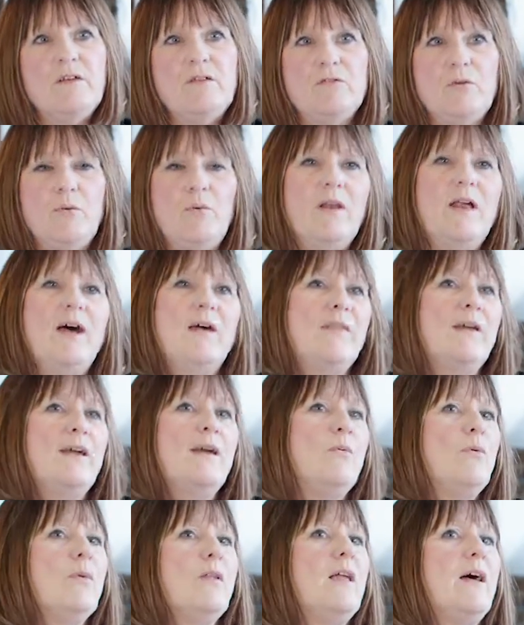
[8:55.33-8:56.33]
So we were like
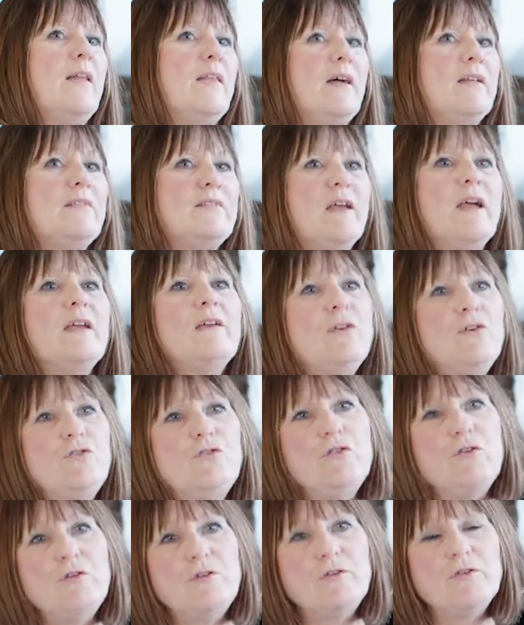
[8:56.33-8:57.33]
their
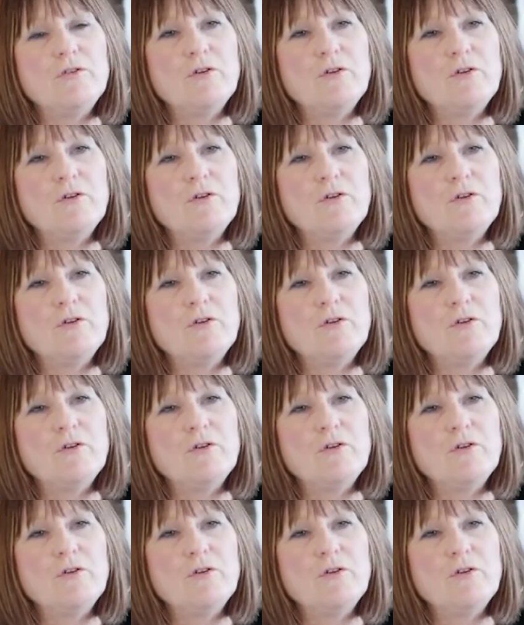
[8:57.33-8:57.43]
technicians.